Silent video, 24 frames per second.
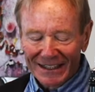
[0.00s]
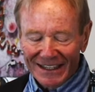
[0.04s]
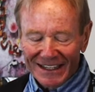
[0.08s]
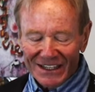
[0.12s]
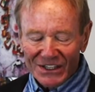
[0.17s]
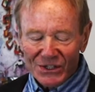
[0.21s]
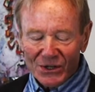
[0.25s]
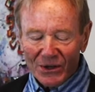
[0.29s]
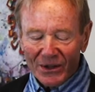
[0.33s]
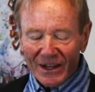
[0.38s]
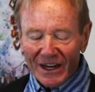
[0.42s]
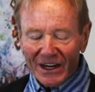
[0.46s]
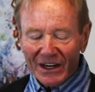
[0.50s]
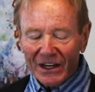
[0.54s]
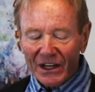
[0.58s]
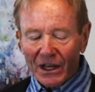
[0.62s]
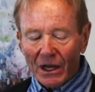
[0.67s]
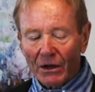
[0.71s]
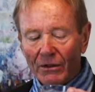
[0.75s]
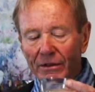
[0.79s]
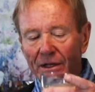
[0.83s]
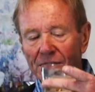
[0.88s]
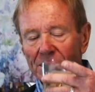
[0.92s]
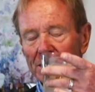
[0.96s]
So there you
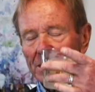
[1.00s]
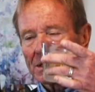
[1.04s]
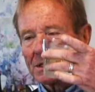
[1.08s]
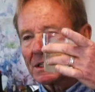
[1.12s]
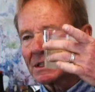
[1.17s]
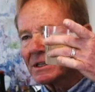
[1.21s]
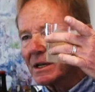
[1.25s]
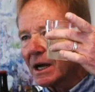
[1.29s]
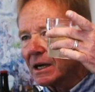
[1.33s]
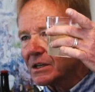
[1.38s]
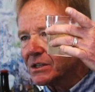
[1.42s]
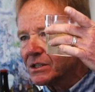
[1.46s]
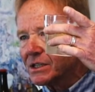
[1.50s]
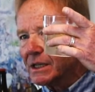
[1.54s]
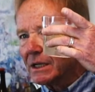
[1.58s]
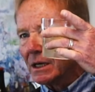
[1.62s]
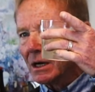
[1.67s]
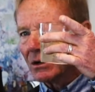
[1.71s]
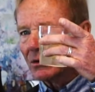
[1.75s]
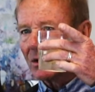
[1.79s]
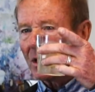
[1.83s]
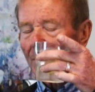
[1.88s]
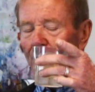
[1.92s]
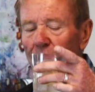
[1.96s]
go. This is a
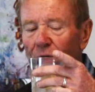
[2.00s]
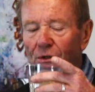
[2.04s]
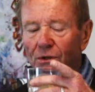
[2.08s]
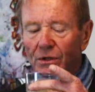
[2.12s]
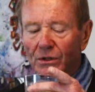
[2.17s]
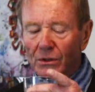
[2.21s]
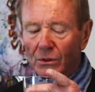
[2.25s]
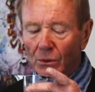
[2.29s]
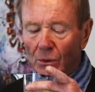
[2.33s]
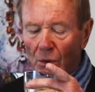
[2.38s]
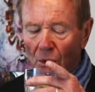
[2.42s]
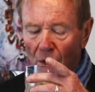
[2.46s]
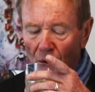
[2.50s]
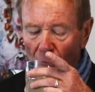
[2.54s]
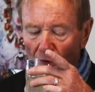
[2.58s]
Tuxedo Number Two.